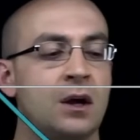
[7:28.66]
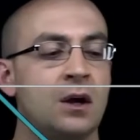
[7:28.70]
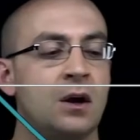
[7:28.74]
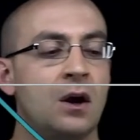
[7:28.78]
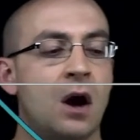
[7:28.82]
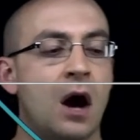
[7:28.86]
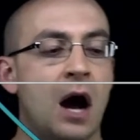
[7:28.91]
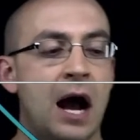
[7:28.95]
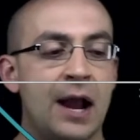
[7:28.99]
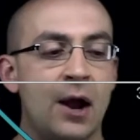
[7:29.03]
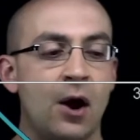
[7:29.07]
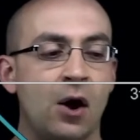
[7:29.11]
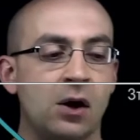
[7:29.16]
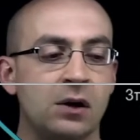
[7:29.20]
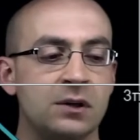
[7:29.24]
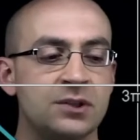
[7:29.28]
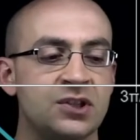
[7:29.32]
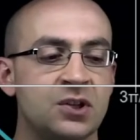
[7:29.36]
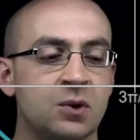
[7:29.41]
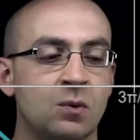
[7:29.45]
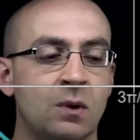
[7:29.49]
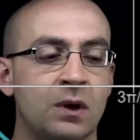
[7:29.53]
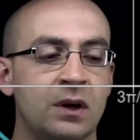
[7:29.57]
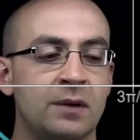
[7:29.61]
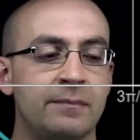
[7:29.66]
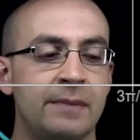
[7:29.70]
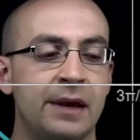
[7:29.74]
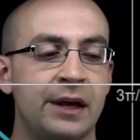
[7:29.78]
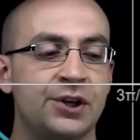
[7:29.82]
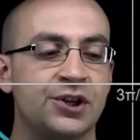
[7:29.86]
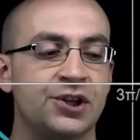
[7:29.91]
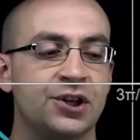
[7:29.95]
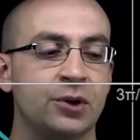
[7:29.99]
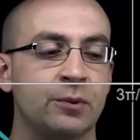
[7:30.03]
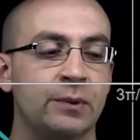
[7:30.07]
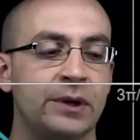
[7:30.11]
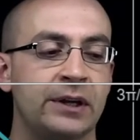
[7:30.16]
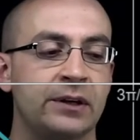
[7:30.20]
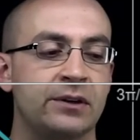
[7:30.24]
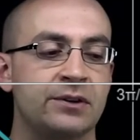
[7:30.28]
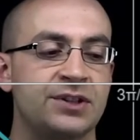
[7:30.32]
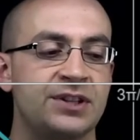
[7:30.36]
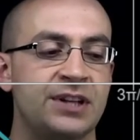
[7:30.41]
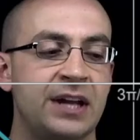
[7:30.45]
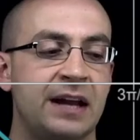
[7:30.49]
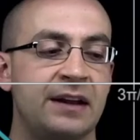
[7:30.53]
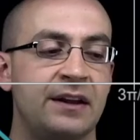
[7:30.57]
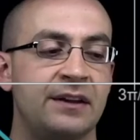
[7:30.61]
I also want to make sure we
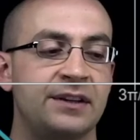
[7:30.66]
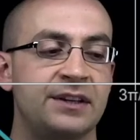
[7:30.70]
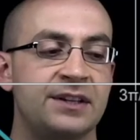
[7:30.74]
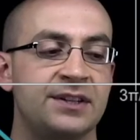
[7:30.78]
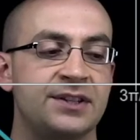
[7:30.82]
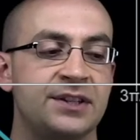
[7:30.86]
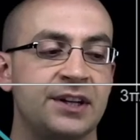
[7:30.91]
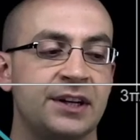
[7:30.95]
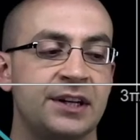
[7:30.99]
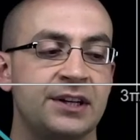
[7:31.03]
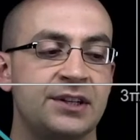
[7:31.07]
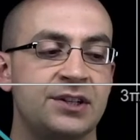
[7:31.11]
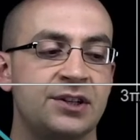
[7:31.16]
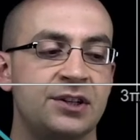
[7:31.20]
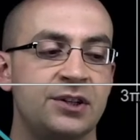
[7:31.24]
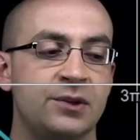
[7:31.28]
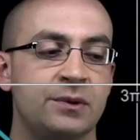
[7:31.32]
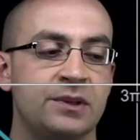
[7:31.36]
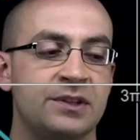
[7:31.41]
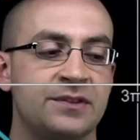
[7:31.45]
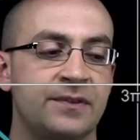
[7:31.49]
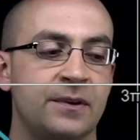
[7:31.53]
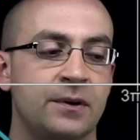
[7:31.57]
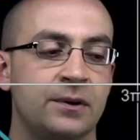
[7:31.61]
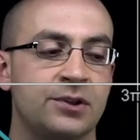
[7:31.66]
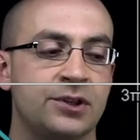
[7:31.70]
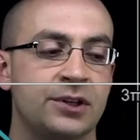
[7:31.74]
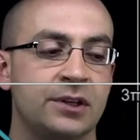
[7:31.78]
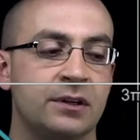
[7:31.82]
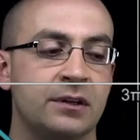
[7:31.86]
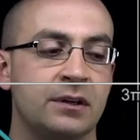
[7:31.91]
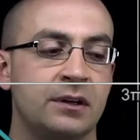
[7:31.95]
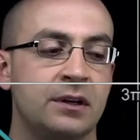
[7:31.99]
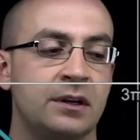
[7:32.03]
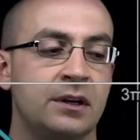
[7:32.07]
understand that this is a continuous function.